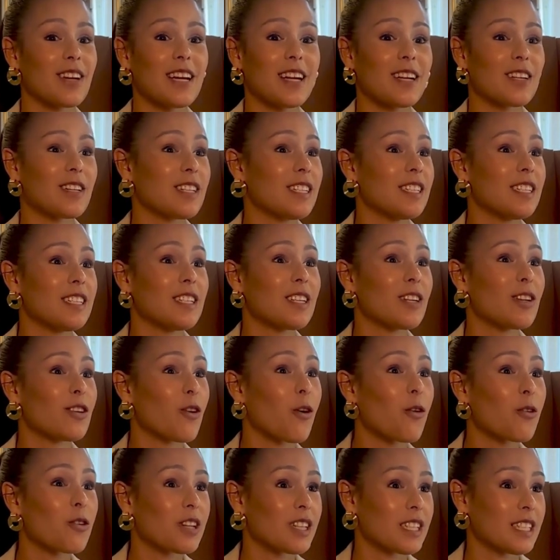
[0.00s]
aired here
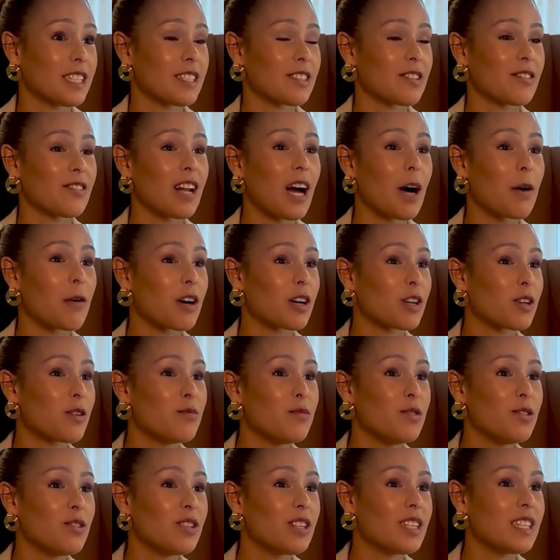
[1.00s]
locally. So now our
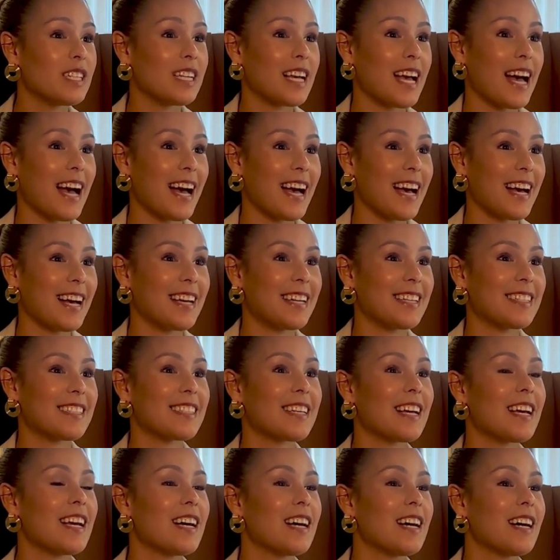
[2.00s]
community has
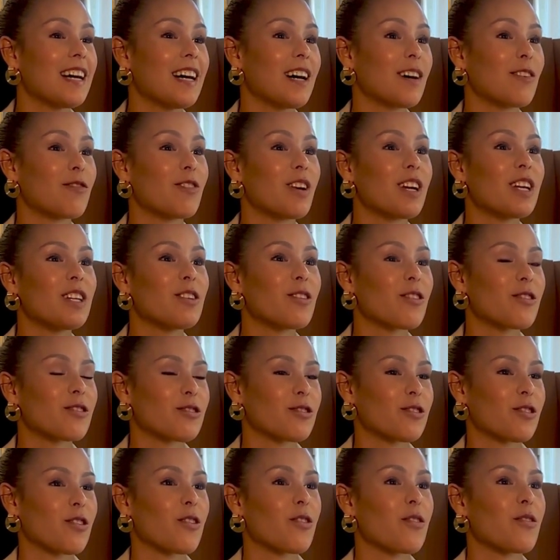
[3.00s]
a radio
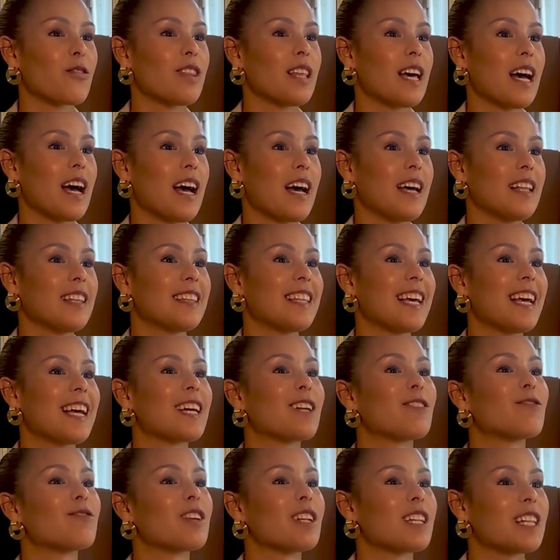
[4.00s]
show that they
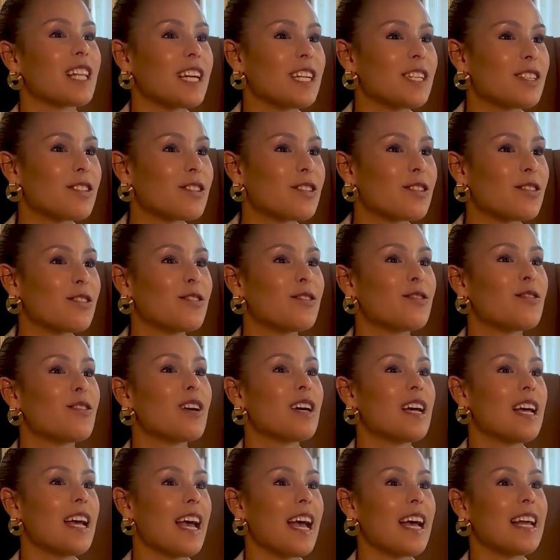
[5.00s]
can relate to.
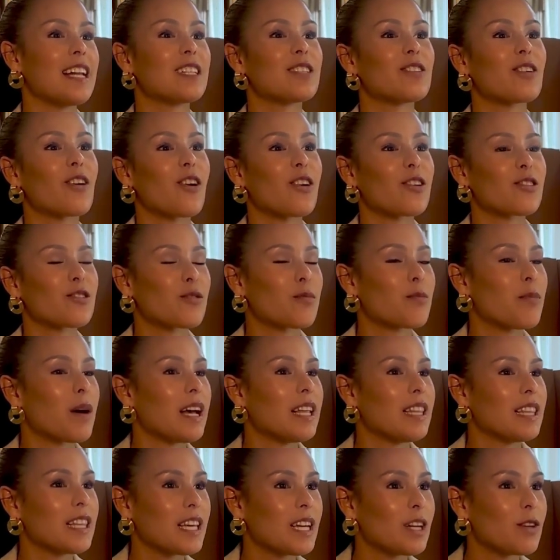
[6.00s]
And it's also
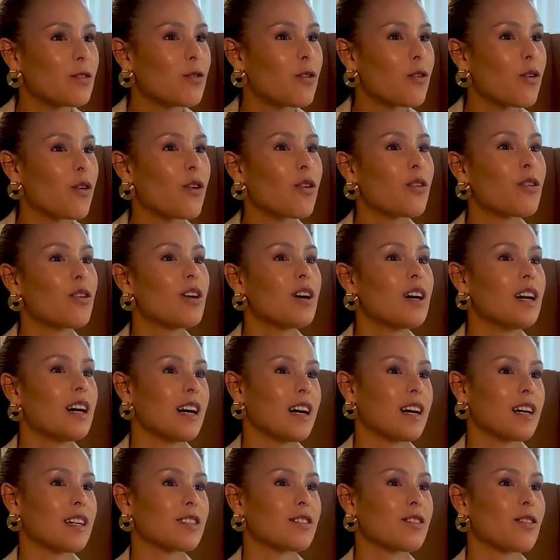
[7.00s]
bilingual
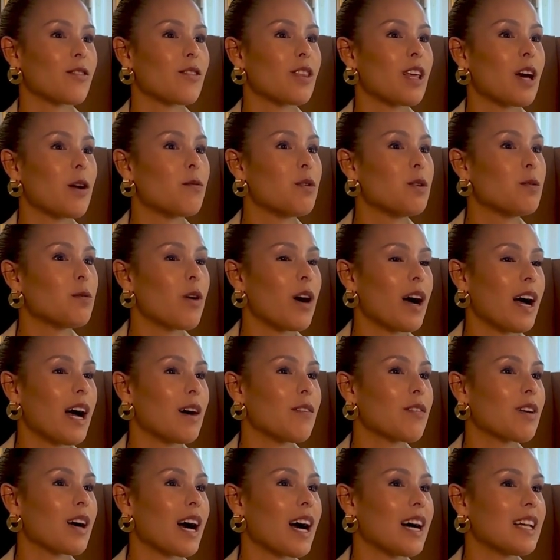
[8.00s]
uh, so that we will have
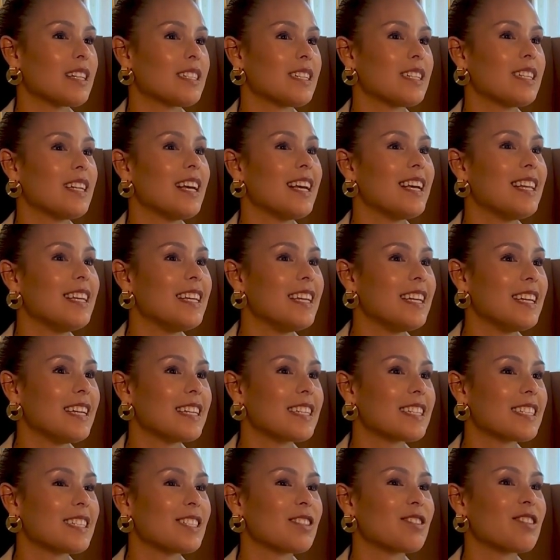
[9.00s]
content in
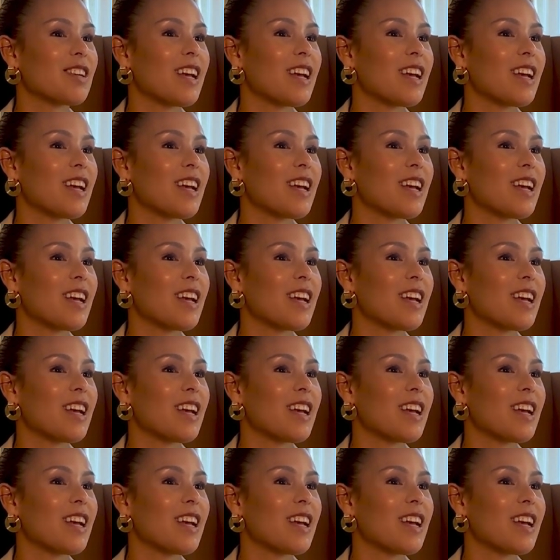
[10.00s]
English